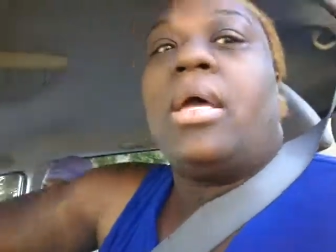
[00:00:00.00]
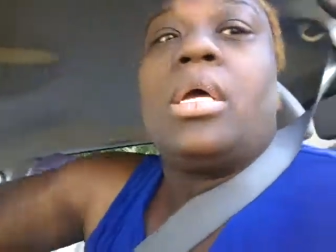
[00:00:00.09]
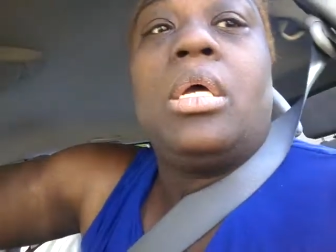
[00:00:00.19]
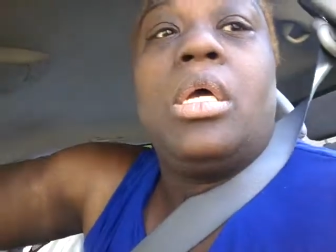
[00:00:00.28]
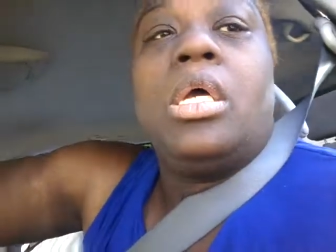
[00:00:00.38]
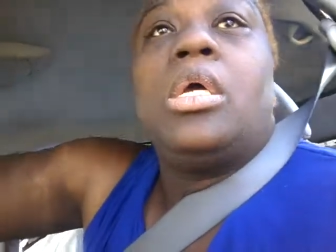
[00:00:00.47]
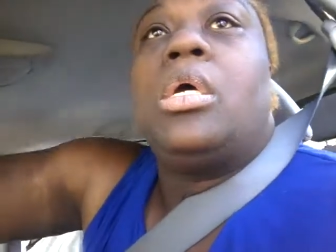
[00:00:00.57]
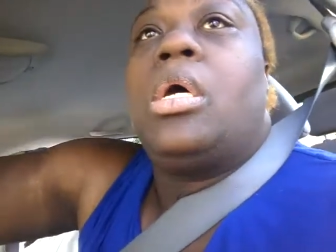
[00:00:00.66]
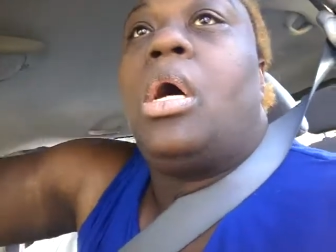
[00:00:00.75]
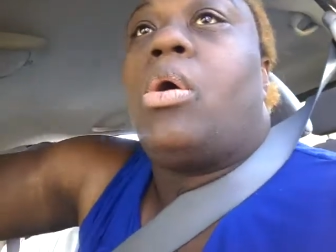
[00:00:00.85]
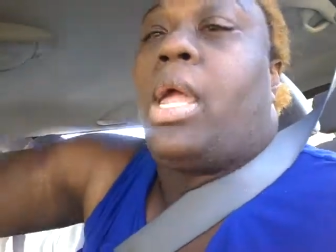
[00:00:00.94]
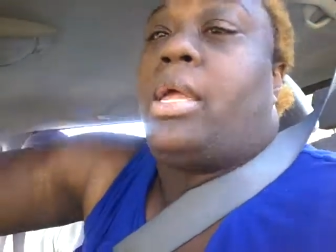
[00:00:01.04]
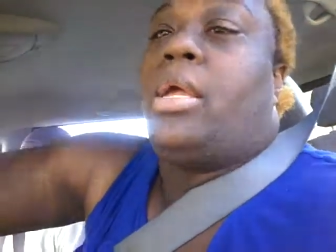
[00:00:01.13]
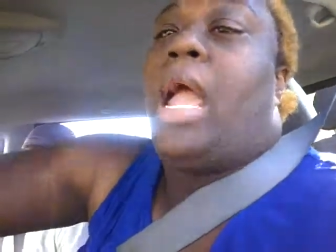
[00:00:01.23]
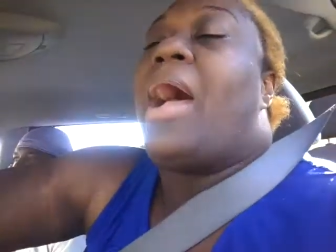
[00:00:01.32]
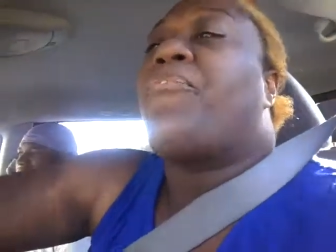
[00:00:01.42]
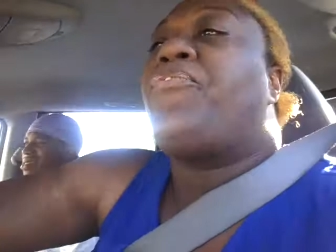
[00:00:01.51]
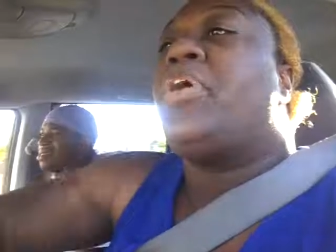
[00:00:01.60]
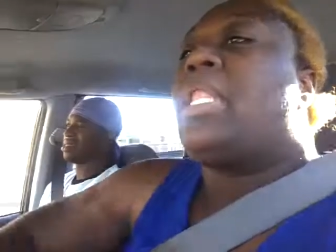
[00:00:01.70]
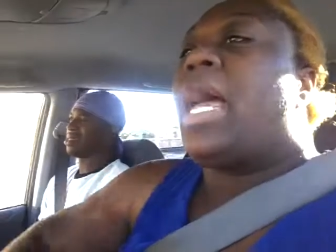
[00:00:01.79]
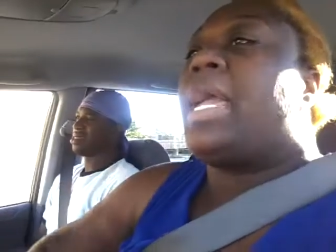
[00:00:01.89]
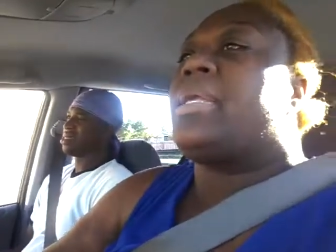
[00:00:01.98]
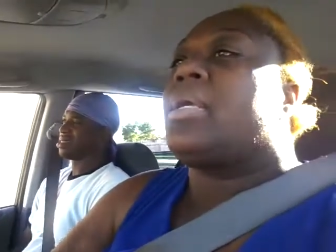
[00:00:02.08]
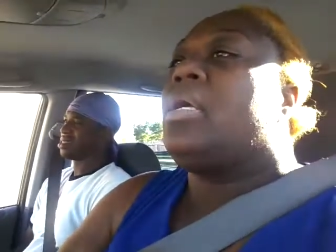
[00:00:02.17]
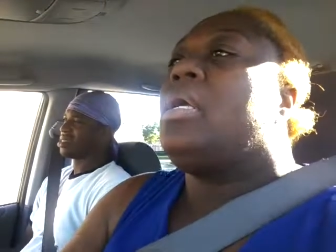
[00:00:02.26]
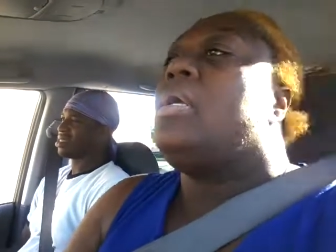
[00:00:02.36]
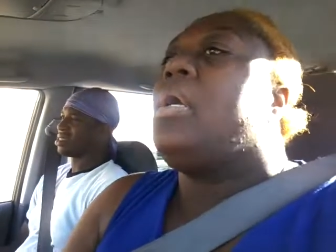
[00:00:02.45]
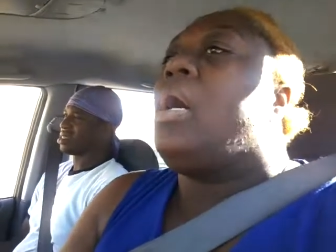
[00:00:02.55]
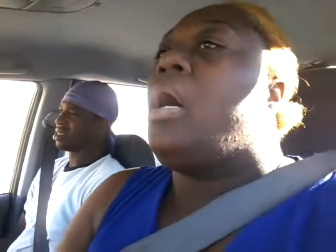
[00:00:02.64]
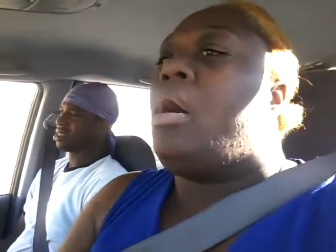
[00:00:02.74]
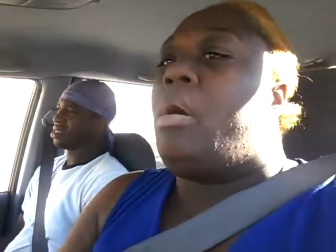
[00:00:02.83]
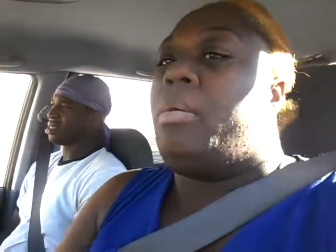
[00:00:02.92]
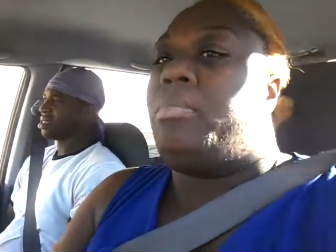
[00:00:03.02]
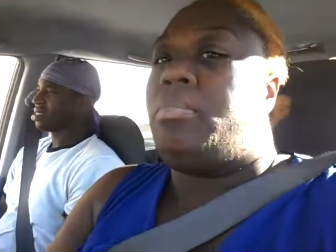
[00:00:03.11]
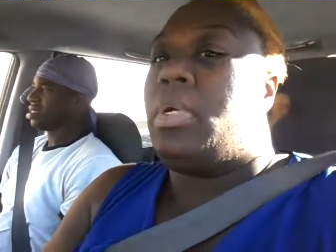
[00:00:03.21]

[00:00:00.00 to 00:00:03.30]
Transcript: No. Okay. I feel like um